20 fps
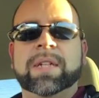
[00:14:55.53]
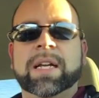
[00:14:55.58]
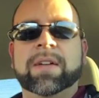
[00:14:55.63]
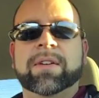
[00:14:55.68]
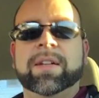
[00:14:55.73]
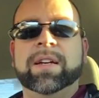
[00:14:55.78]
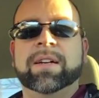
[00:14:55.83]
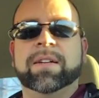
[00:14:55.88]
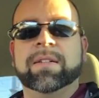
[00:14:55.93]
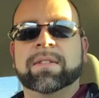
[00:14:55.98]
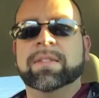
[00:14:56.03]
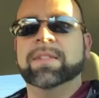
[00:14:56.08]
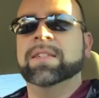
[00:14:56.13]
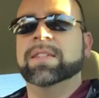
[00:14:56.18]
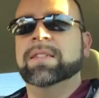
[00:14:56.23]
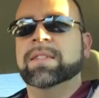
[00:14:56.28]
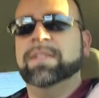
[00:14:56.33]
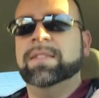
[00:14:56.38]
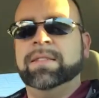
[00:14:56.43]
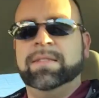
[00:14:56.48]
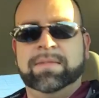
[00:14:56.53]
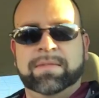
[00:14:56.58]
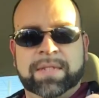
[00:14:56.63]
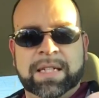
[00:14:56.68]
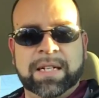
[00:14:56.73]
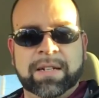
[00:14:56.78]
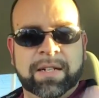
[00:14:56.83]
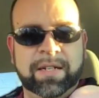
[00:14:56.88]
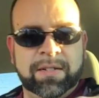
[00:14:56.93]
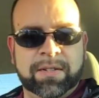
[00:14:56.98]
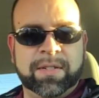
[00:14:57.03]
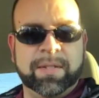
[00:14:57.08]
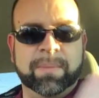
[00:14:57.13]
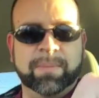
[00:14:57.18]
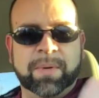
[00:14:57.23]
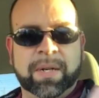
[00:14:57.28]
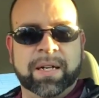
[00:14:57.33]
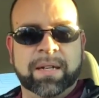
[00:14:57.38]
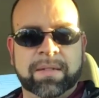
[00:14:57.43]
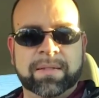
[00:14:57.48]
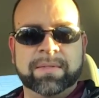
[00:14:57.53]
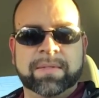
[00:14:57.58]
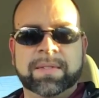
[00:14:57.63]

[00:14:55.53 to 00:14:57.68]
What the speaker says: down here somewhere.